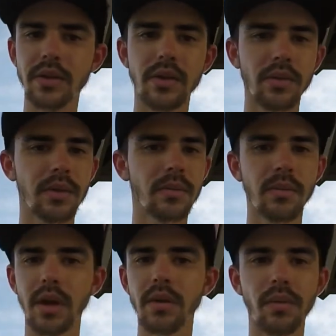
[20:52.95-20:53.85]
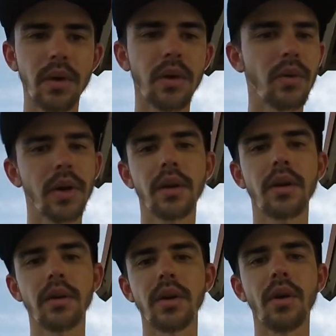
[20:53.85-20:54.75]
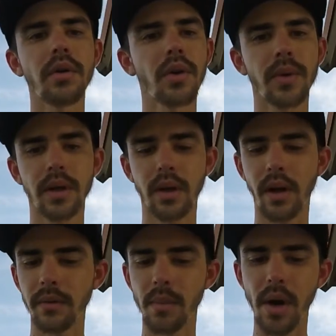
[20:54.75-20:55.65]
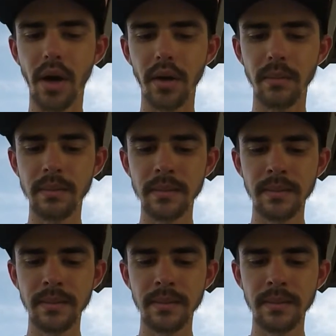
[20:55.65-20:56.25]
doing either really quickly or yo-yoing it off the bottom,